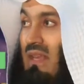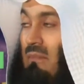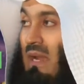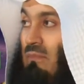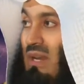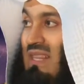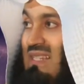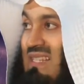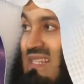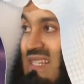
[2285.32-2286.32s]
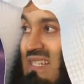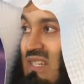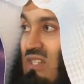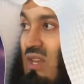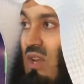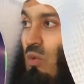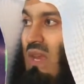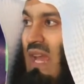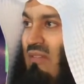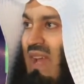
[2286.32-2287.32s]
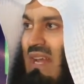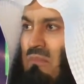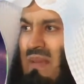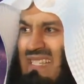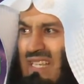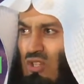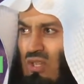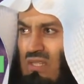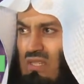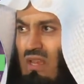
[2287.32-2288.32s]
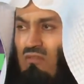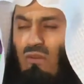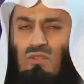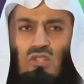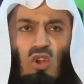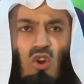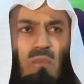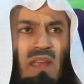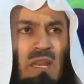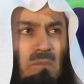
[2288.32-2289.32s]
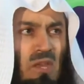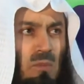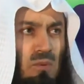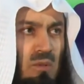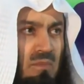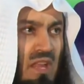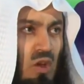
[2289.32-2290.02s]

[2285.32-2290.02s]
My brothers and sisters, we have had messages from so many people.